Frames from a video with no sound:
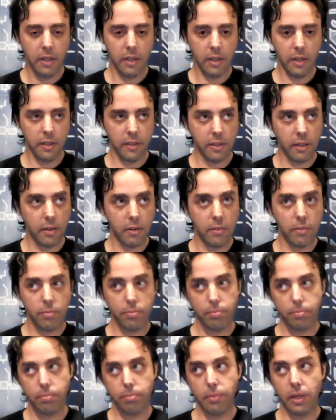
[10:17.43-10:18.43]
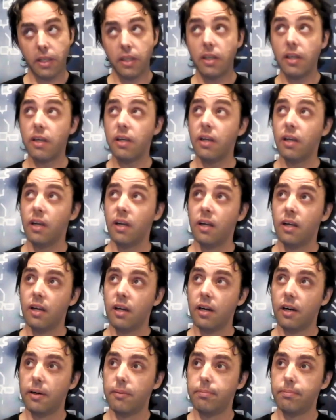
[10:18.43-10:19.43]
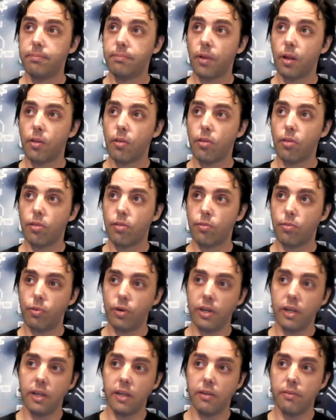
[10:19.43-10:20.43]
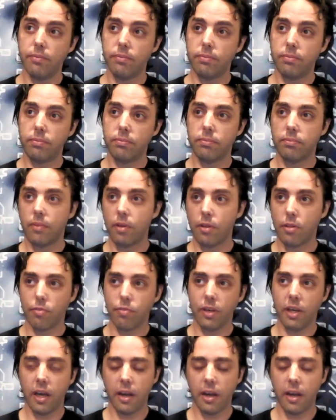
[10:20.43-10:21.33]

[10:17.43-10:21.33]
And there are many three